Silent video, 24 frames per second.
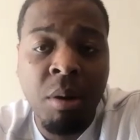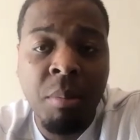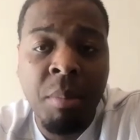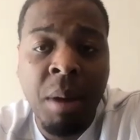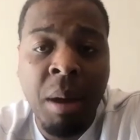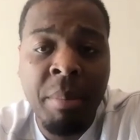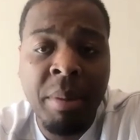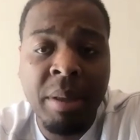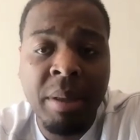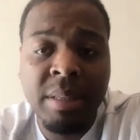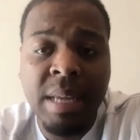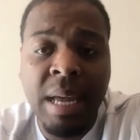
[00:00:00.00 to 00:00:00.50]
My
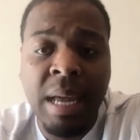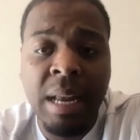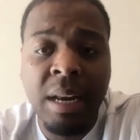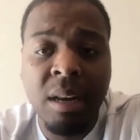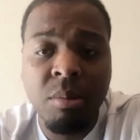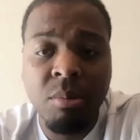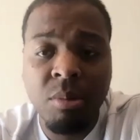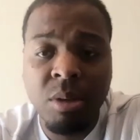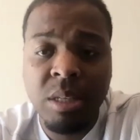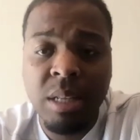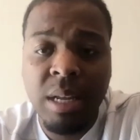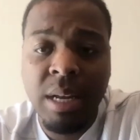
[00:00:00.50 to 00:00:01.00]
mentality
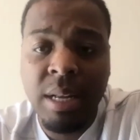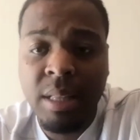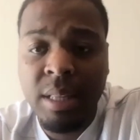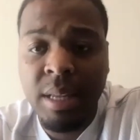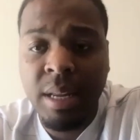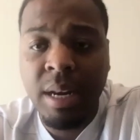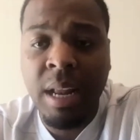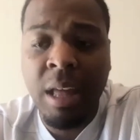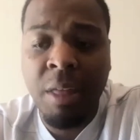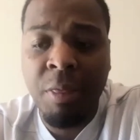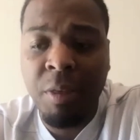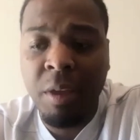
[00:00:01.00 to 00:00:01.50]
was like that.
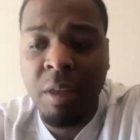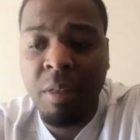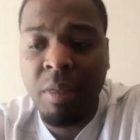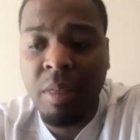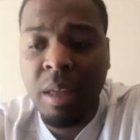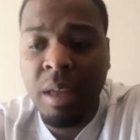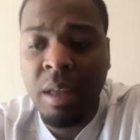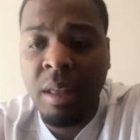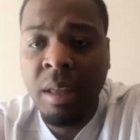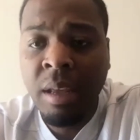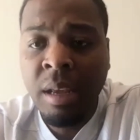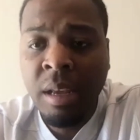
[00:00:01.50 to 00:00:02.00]
And I think
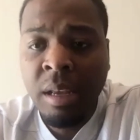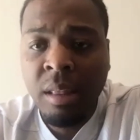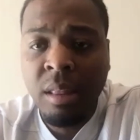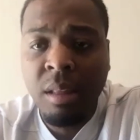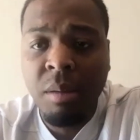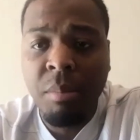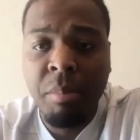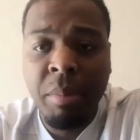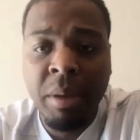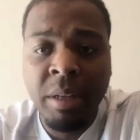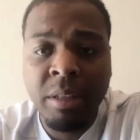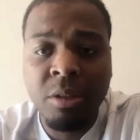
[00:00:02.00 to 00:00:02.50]
that the
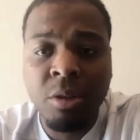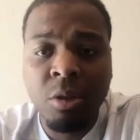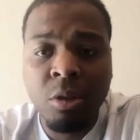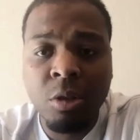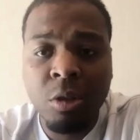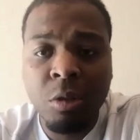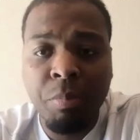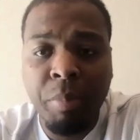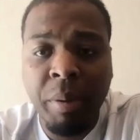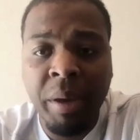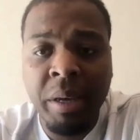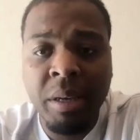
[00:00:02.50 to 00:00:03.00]
mental
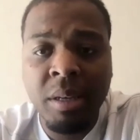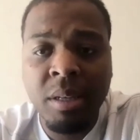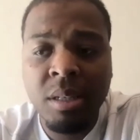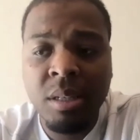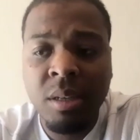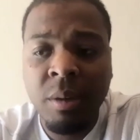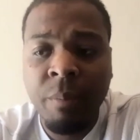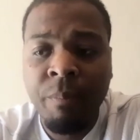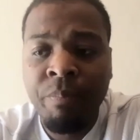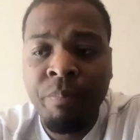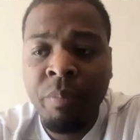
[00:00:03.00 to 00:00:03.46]
space